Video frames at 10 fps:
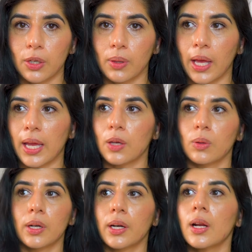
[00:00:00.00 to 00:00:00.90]
you like. You
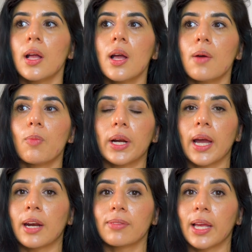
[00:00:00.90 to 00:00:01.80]
learn what
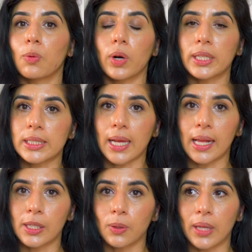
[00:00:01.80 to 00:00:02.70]
kind of like work
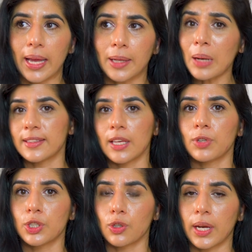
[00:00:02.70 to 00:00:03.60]
style you like. And say if
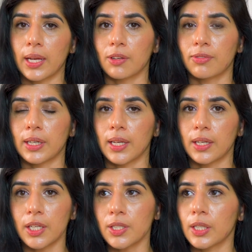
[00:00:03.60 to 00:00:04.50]
you're joining a different
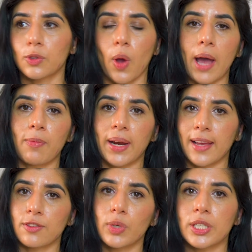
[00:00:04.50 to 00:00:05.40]
industry, so I
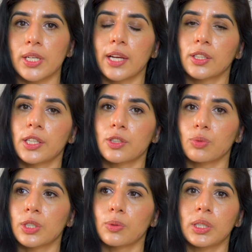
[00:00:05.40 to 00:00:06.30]
actually
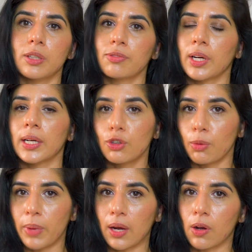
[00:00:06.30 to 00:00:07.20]
switched to a different
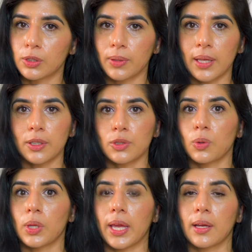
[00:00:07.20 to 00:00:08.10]
domain altogether. So
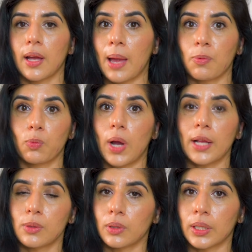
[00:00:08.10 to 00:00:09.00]
like I
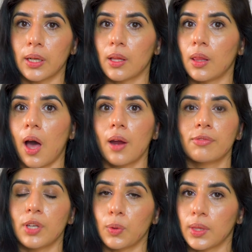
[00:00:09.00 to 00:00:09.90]
got to learn a lot of
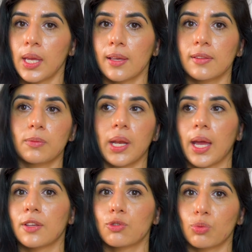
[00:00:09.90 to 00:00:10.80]
new things when
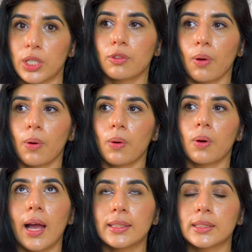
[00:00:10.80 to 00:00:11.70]
I switched.
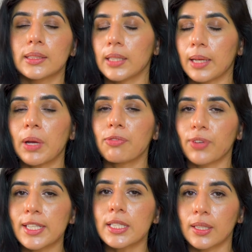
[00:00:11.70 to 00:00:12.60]
So it's like my
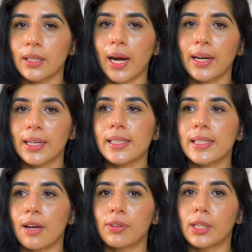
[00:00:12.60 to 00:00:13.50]
first regret is
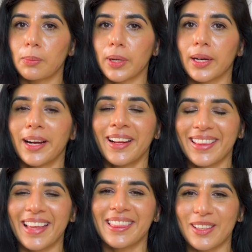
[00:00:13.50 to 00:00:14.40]
definitely bigger
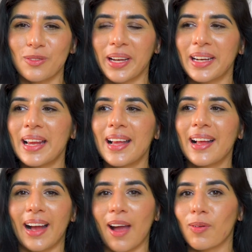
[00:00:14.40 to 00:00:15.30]
than this one.
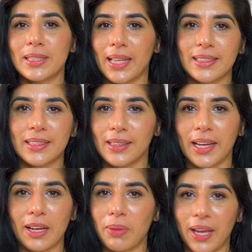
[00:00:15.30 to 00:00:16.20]
I was like still
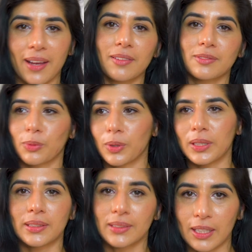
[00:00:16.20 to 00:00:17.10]
getting paid
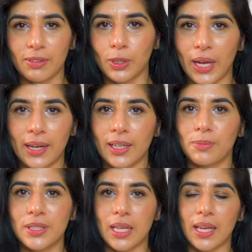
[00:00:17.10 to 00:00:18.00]
for, even though I ended up
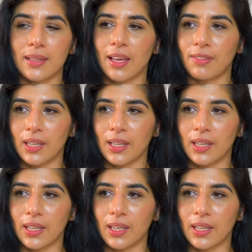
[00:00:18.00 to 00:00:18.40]
staying 7